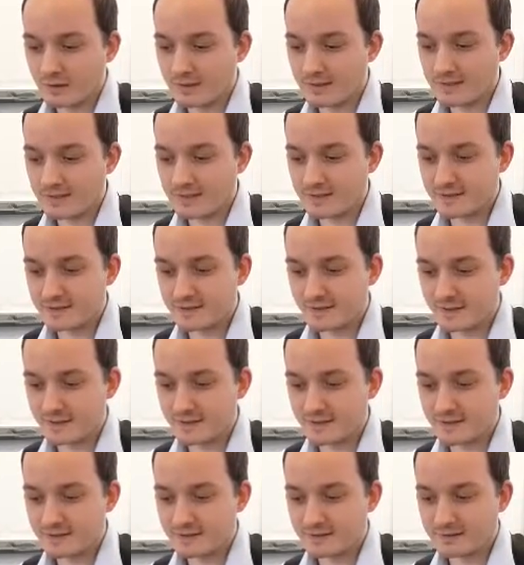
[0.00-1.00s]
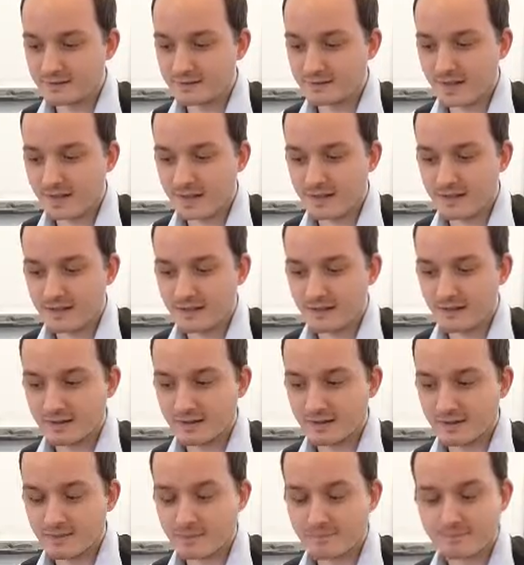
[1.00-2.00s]
identify that they
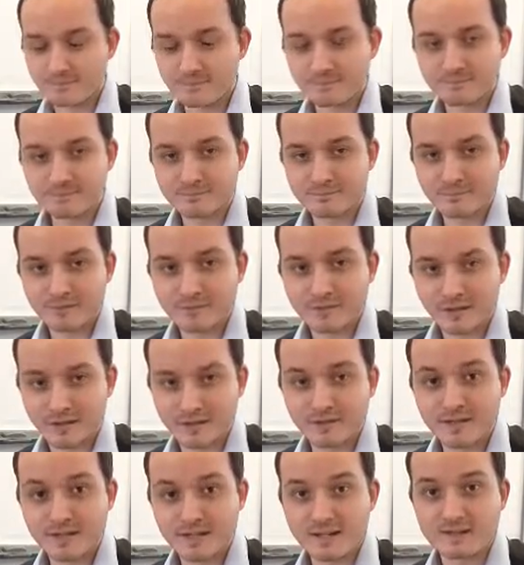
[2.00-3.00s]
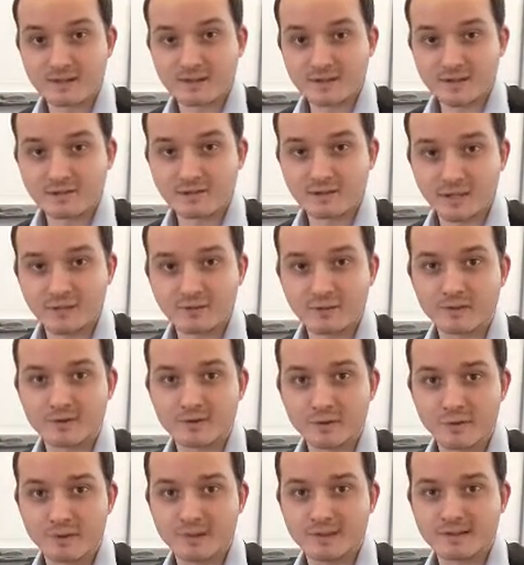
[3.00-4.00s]
are assessing different levels
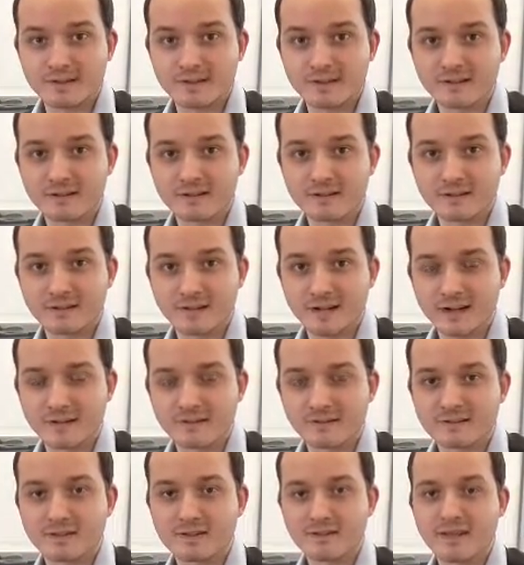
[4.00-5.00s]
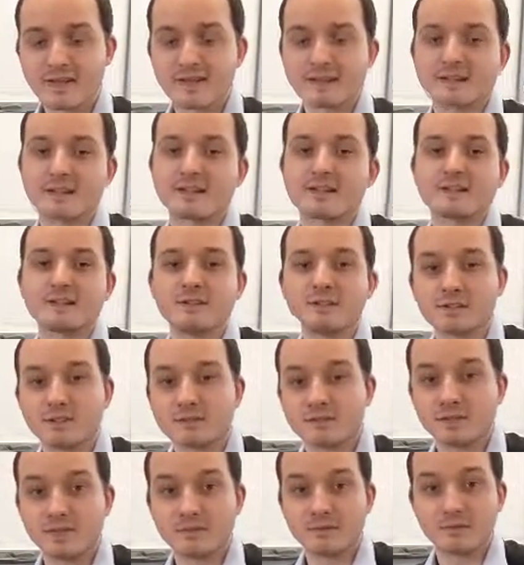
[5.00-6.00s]
of ability, and that they assess those
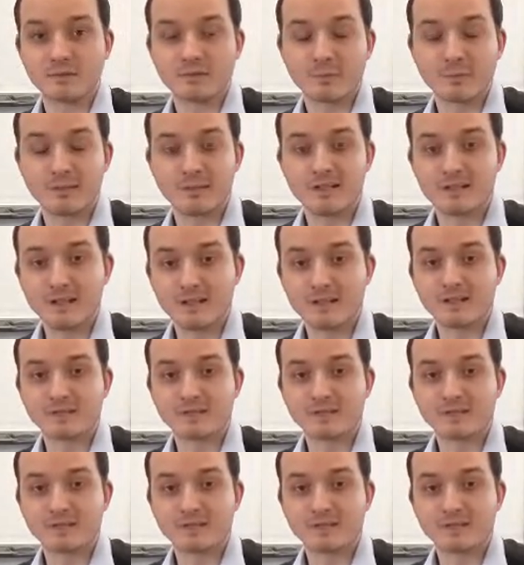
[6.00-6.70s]
different levels of ability